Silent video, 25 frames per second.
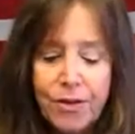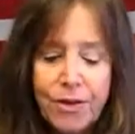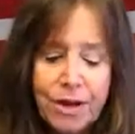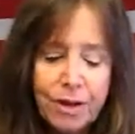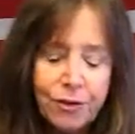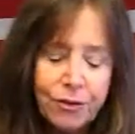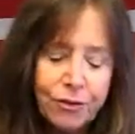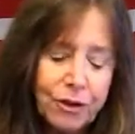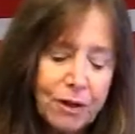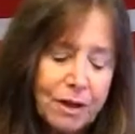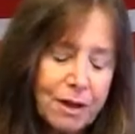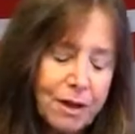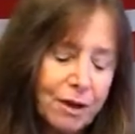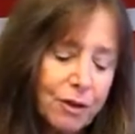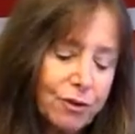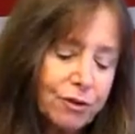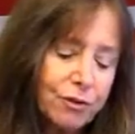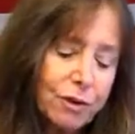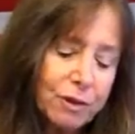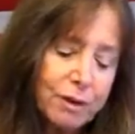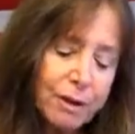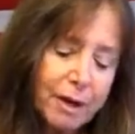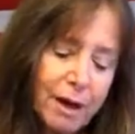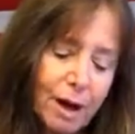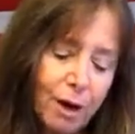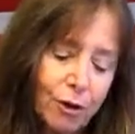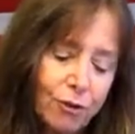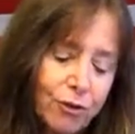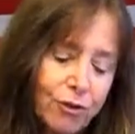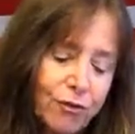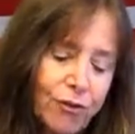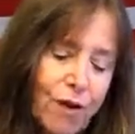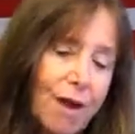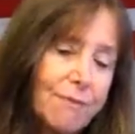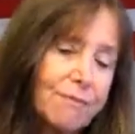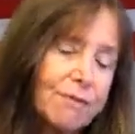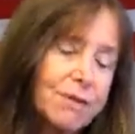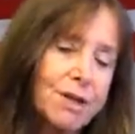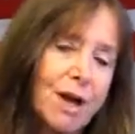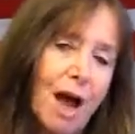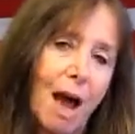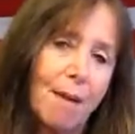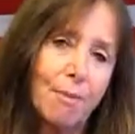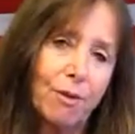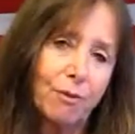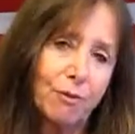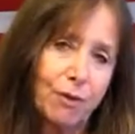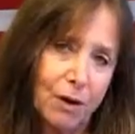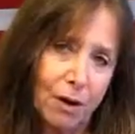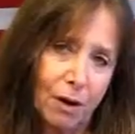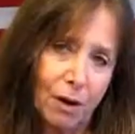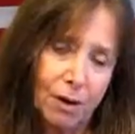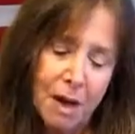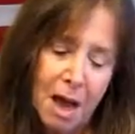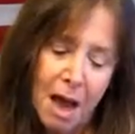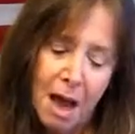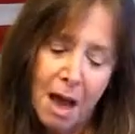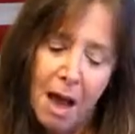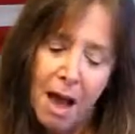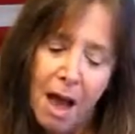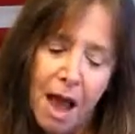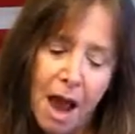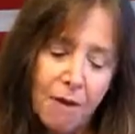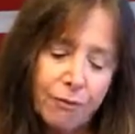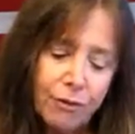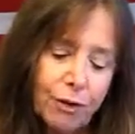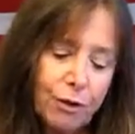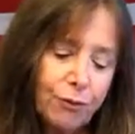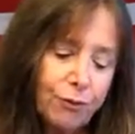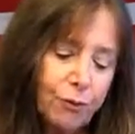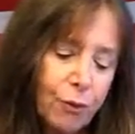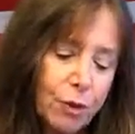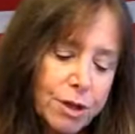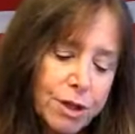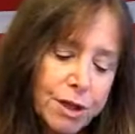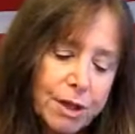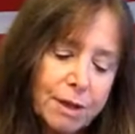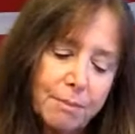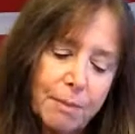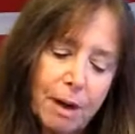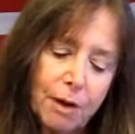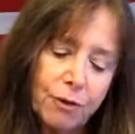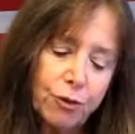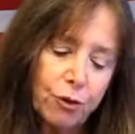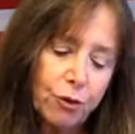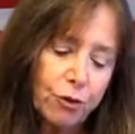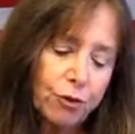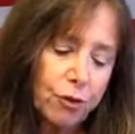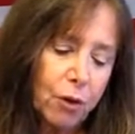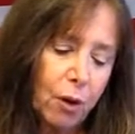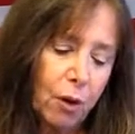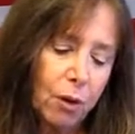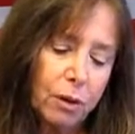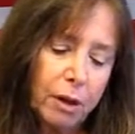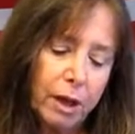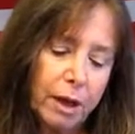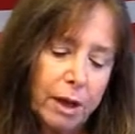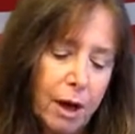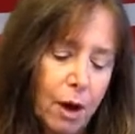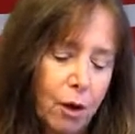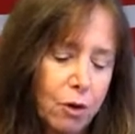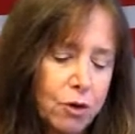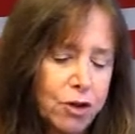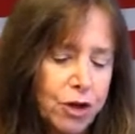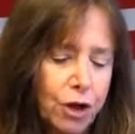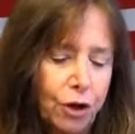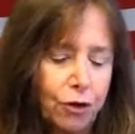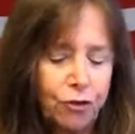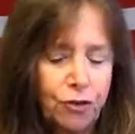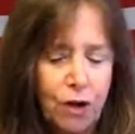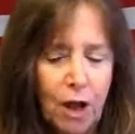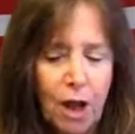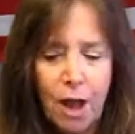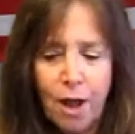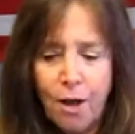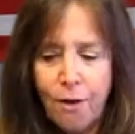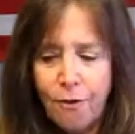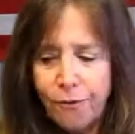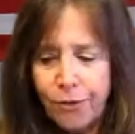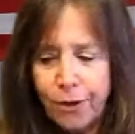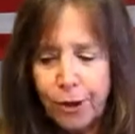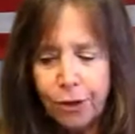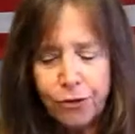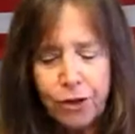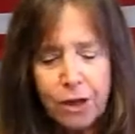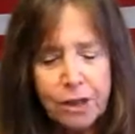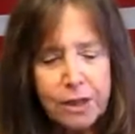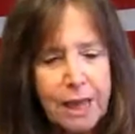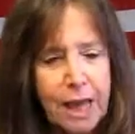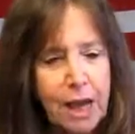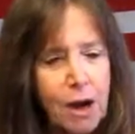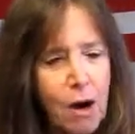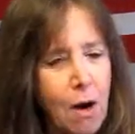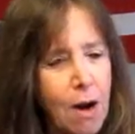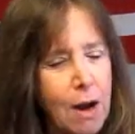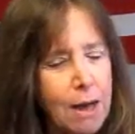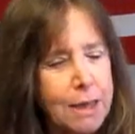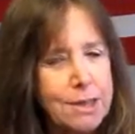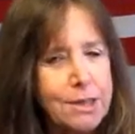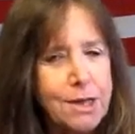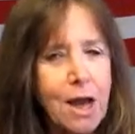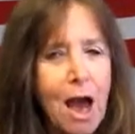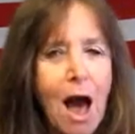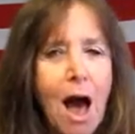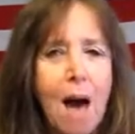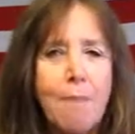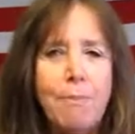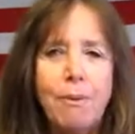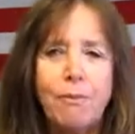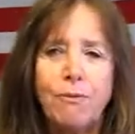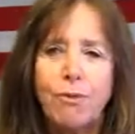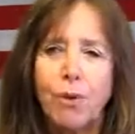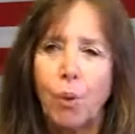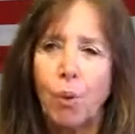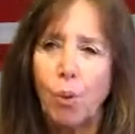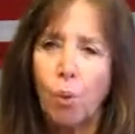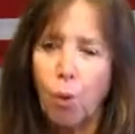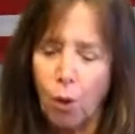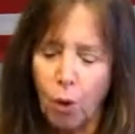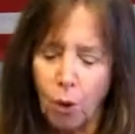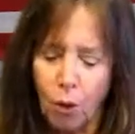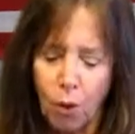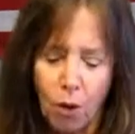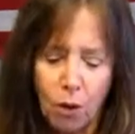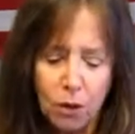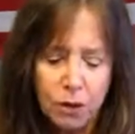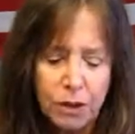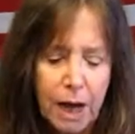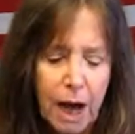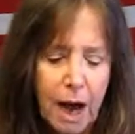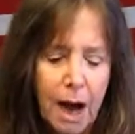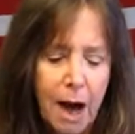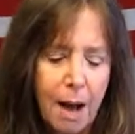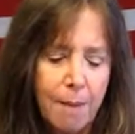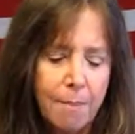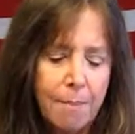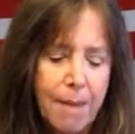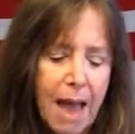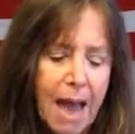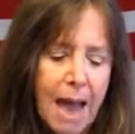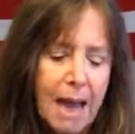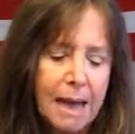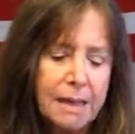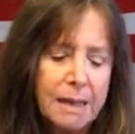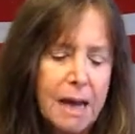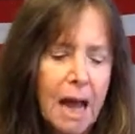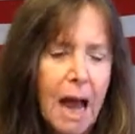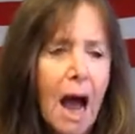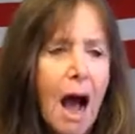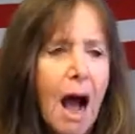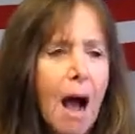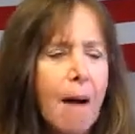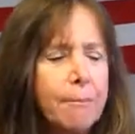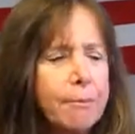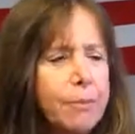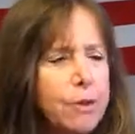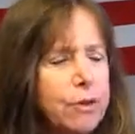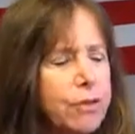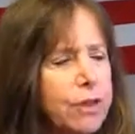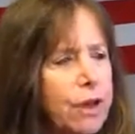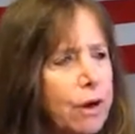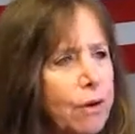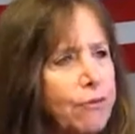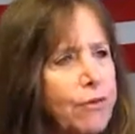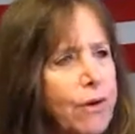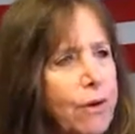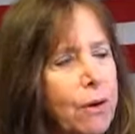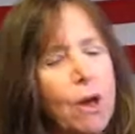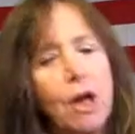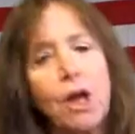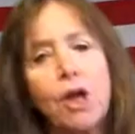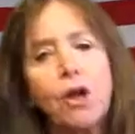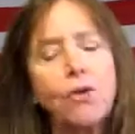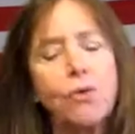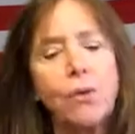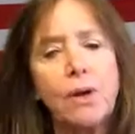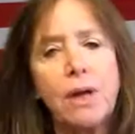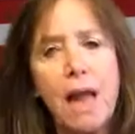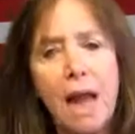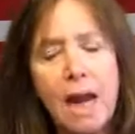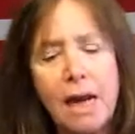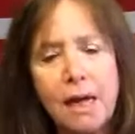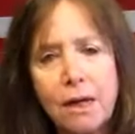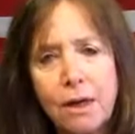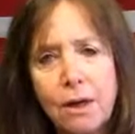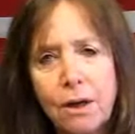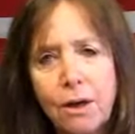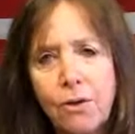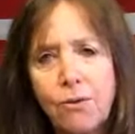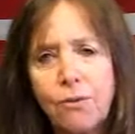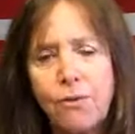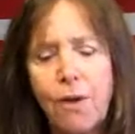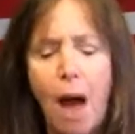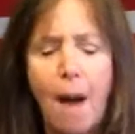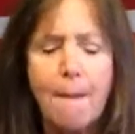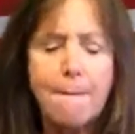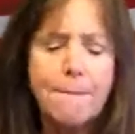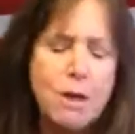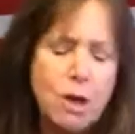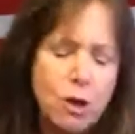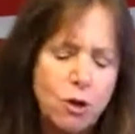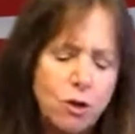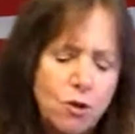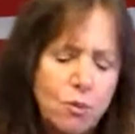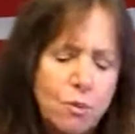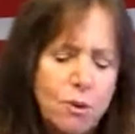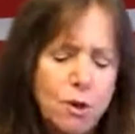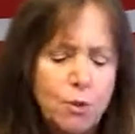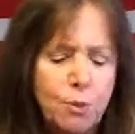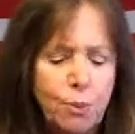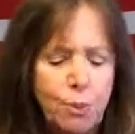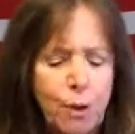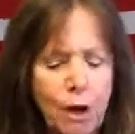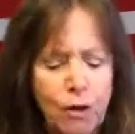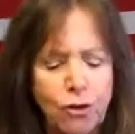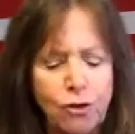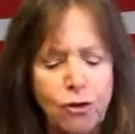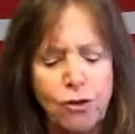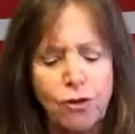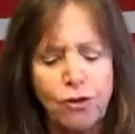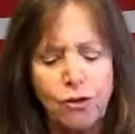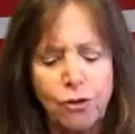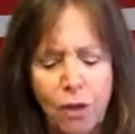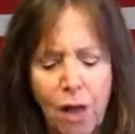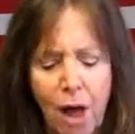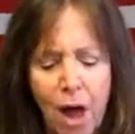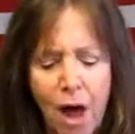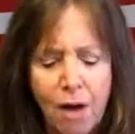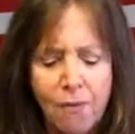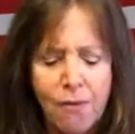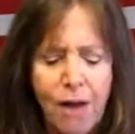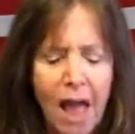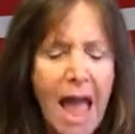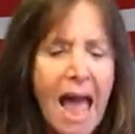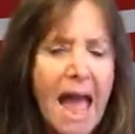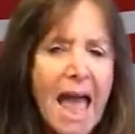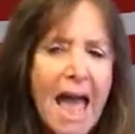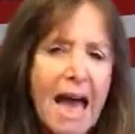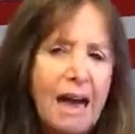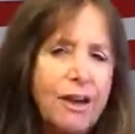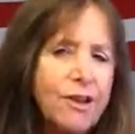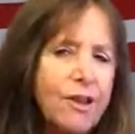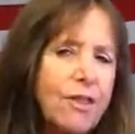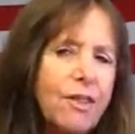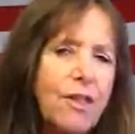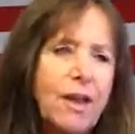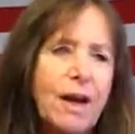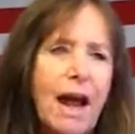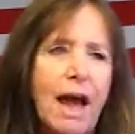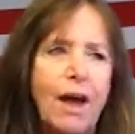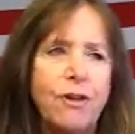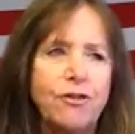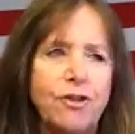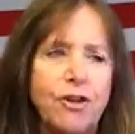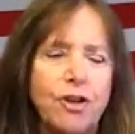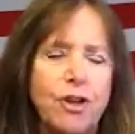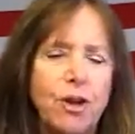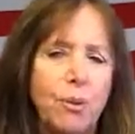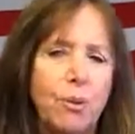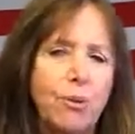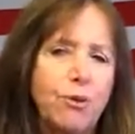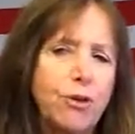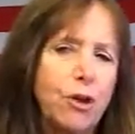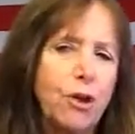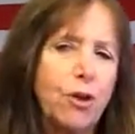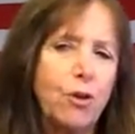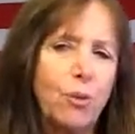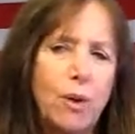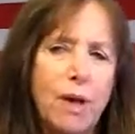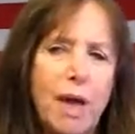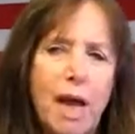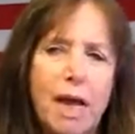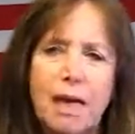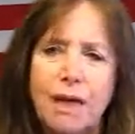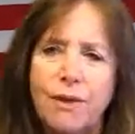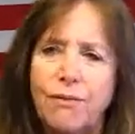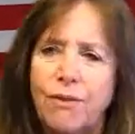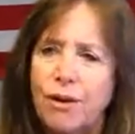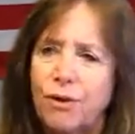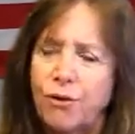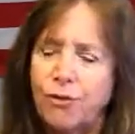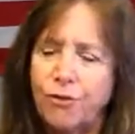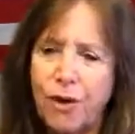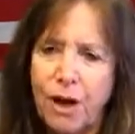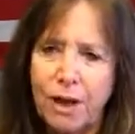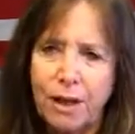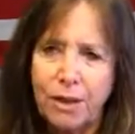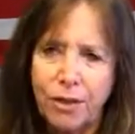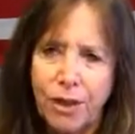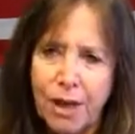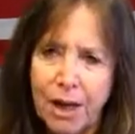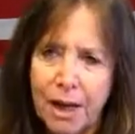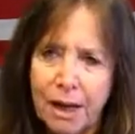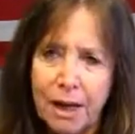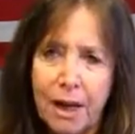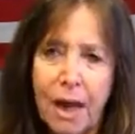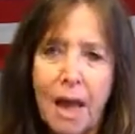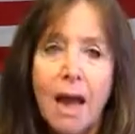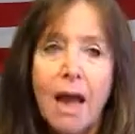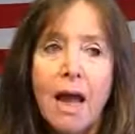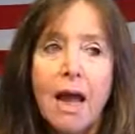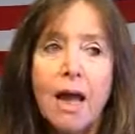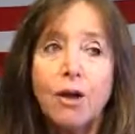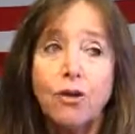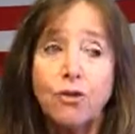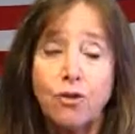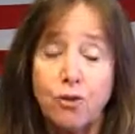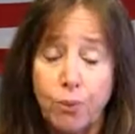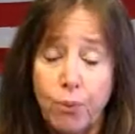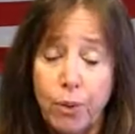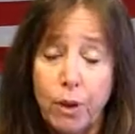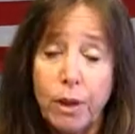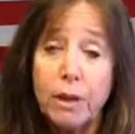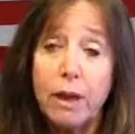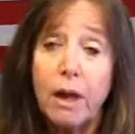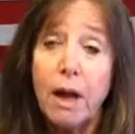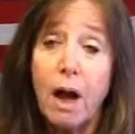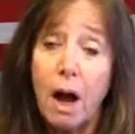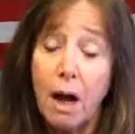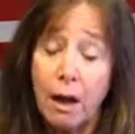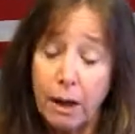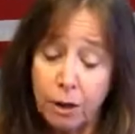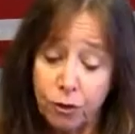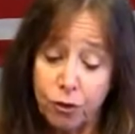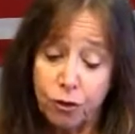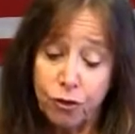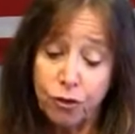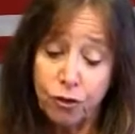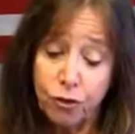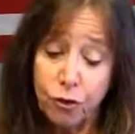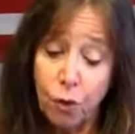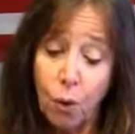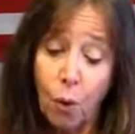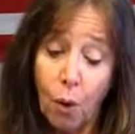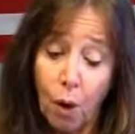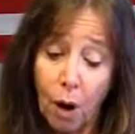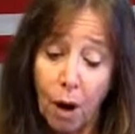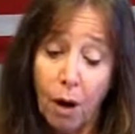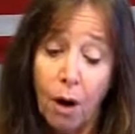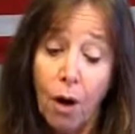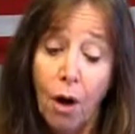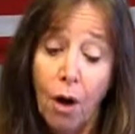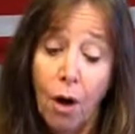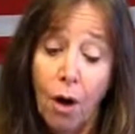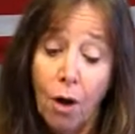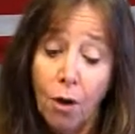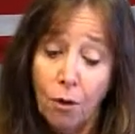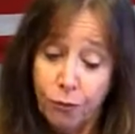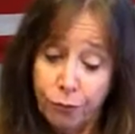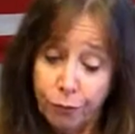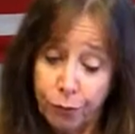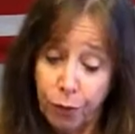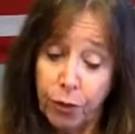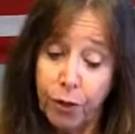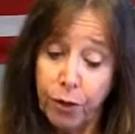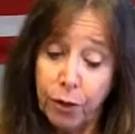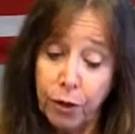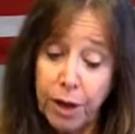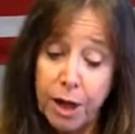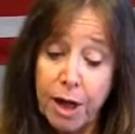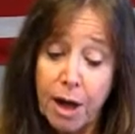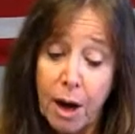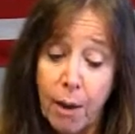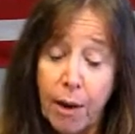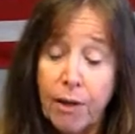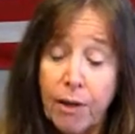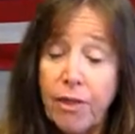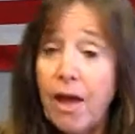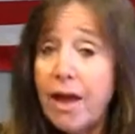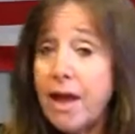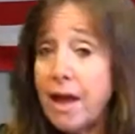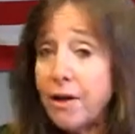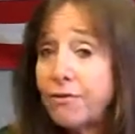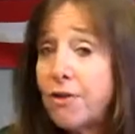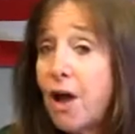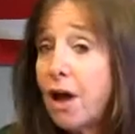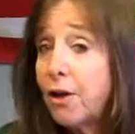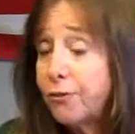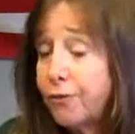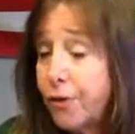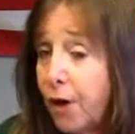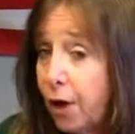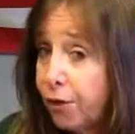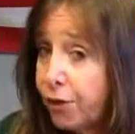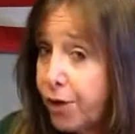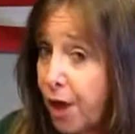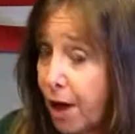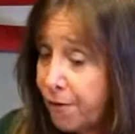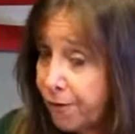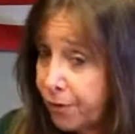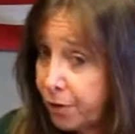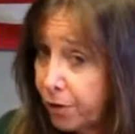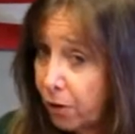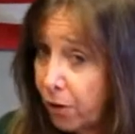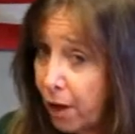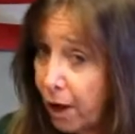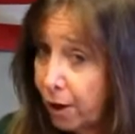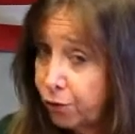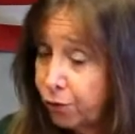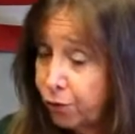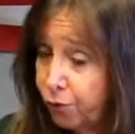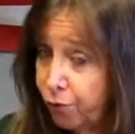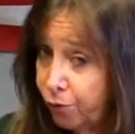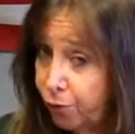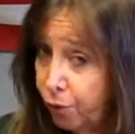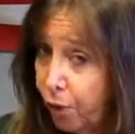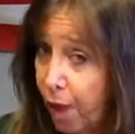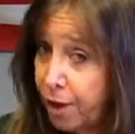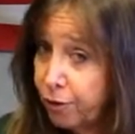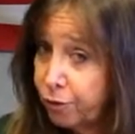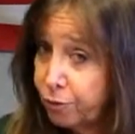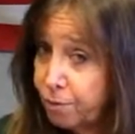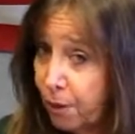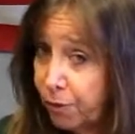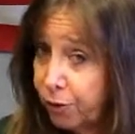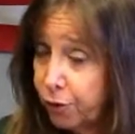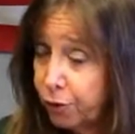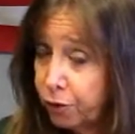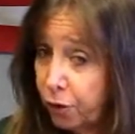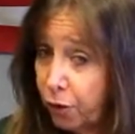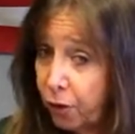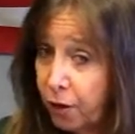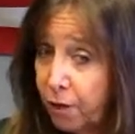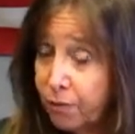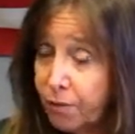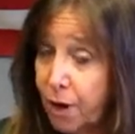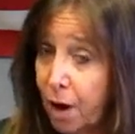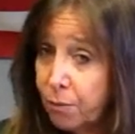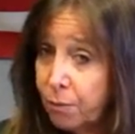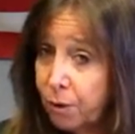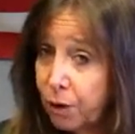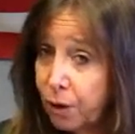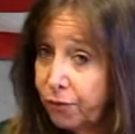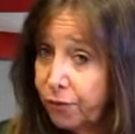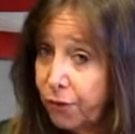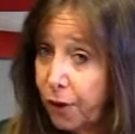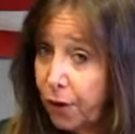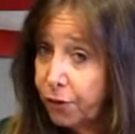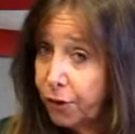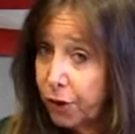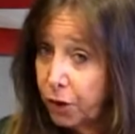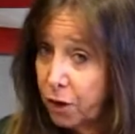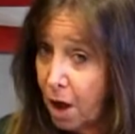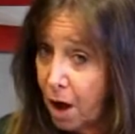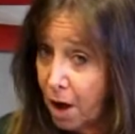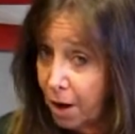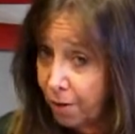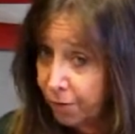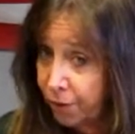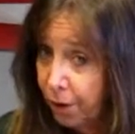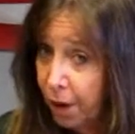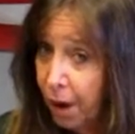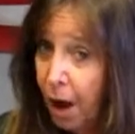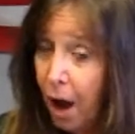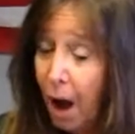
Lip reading: This is Leo's favorite time of year. Every 14 months or so, Leo just feels like they are on top of the world. And they're very creative. Amusements, pleasures, love. Anything that has to do with the creative and fun thing is really on store for the Leo. And they have not felt that for the last month or so. They have not really felt the love.